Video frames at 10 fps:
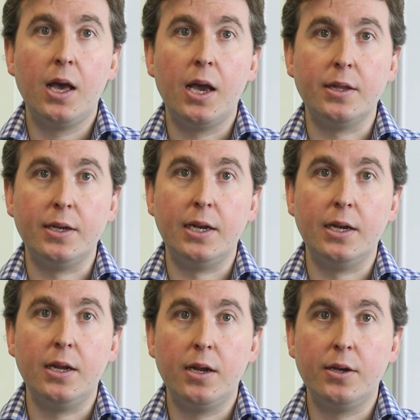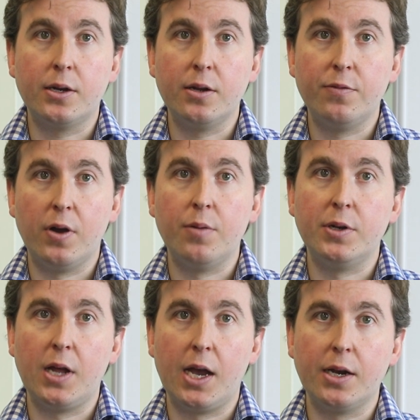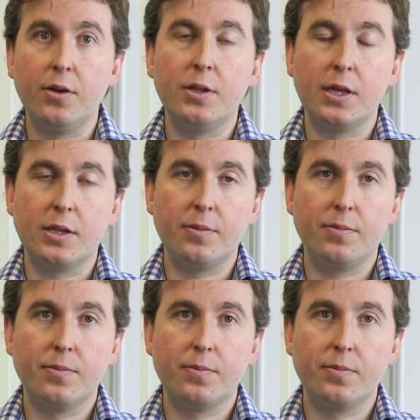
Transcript: is needed to confirm the diagnosis.